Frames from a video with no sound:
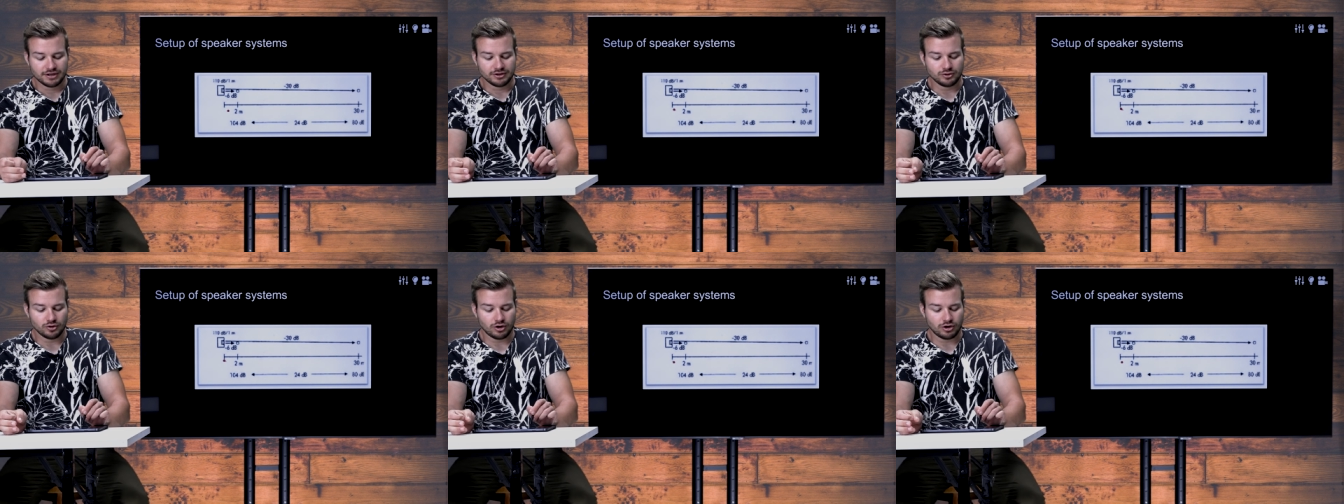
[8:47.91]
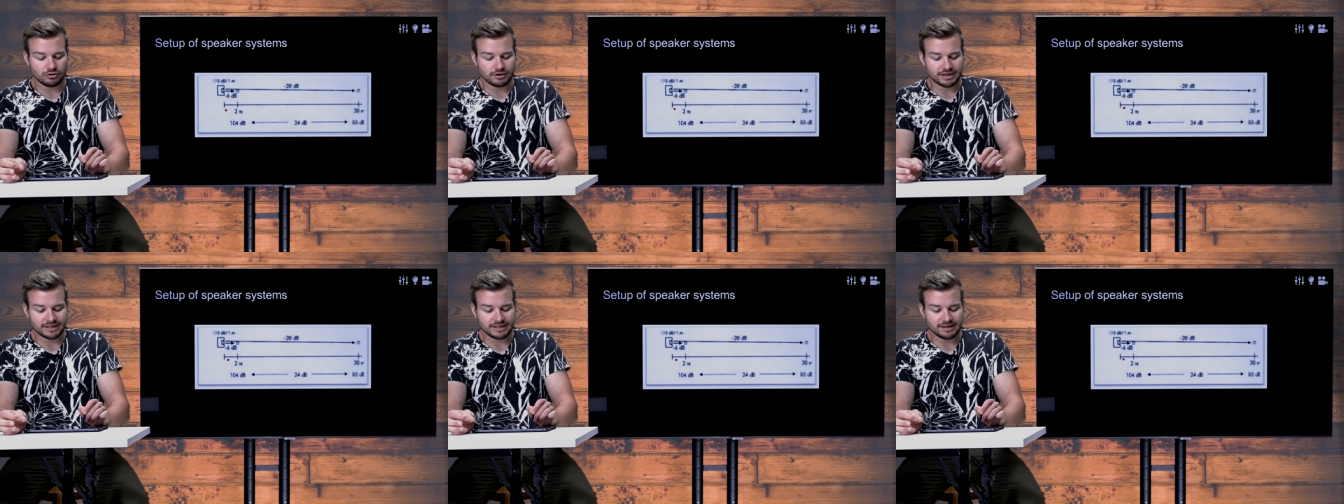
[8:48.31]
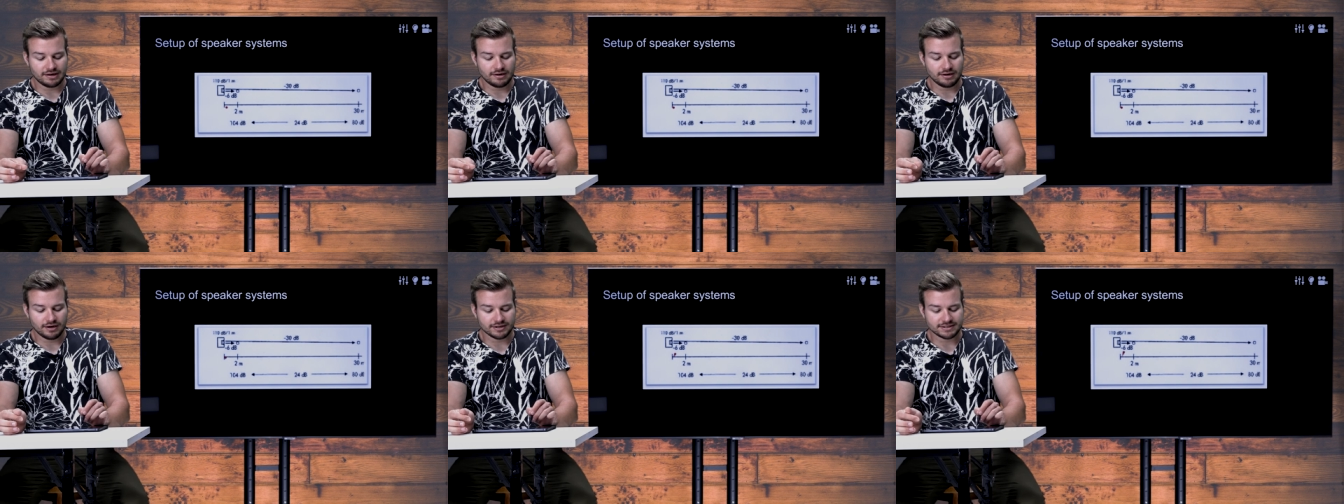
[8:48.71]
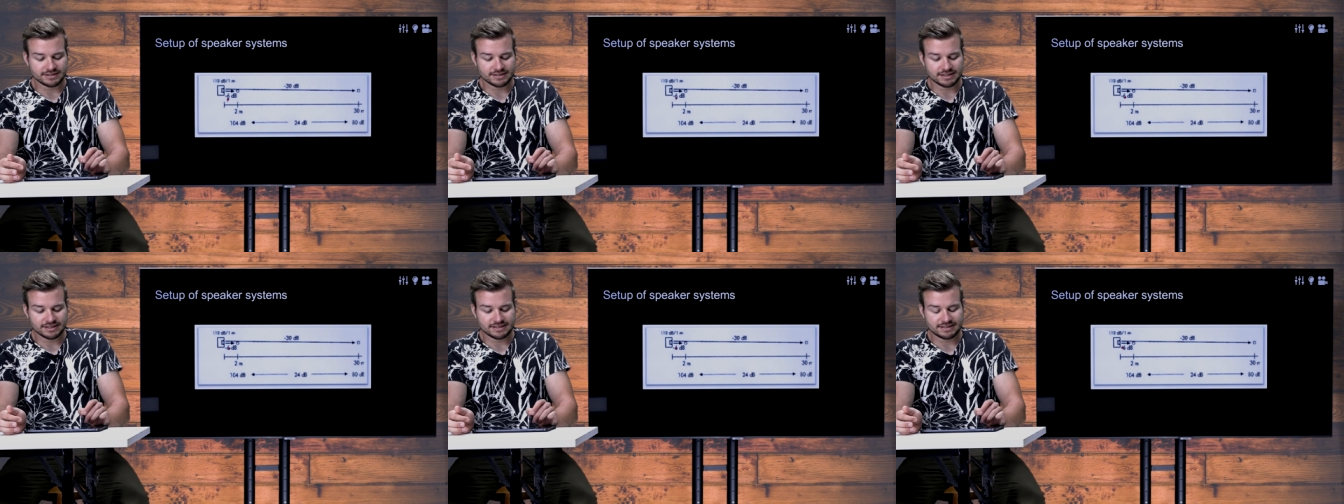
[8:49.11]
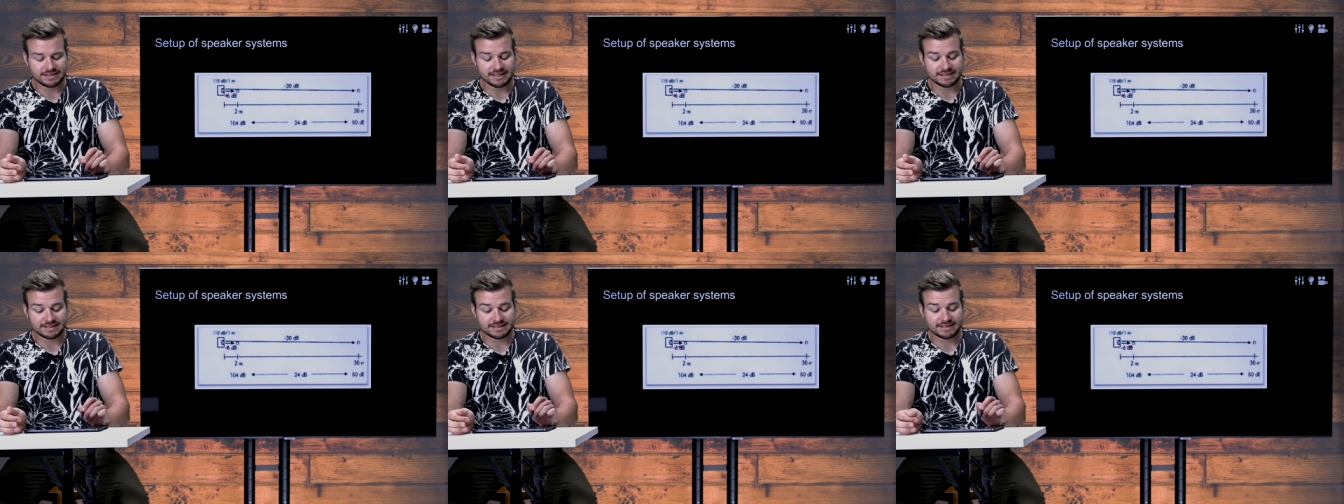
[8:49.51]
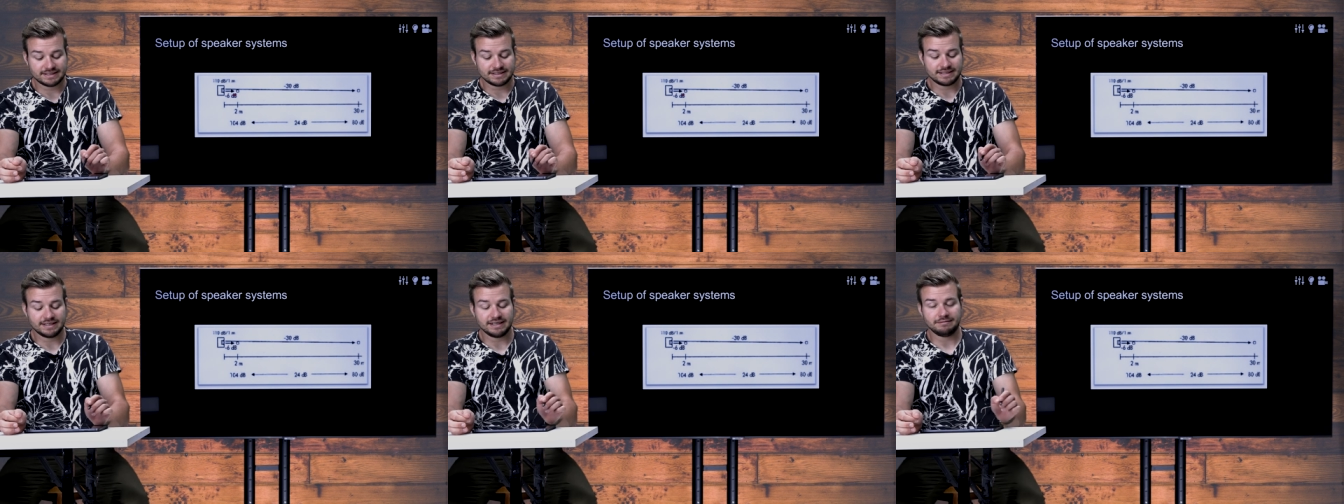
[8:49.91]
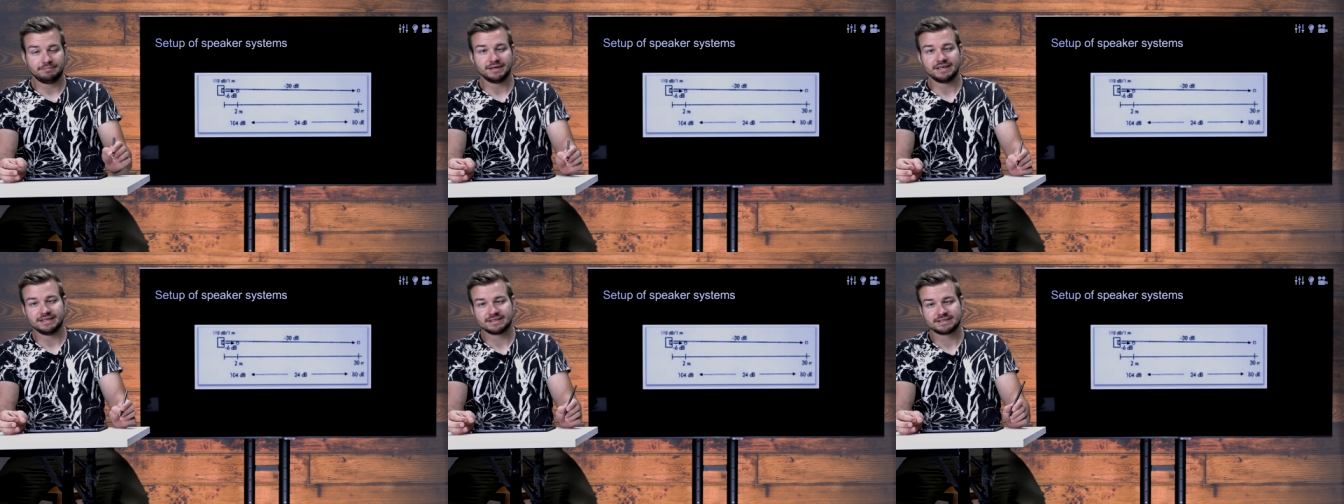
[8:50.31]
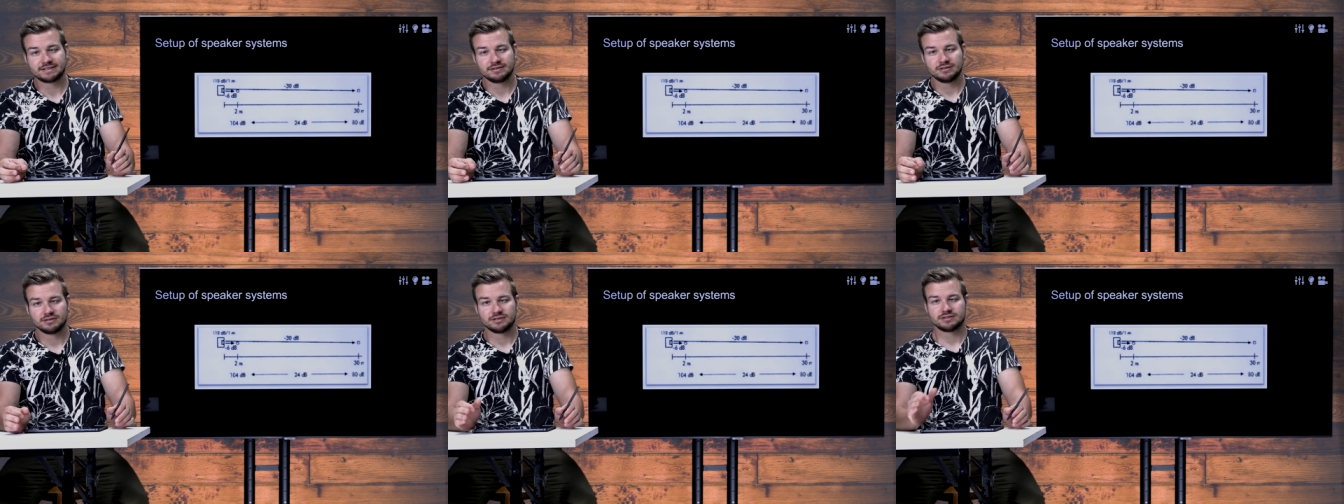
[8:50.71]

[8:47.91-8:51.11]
you already lost six dBs.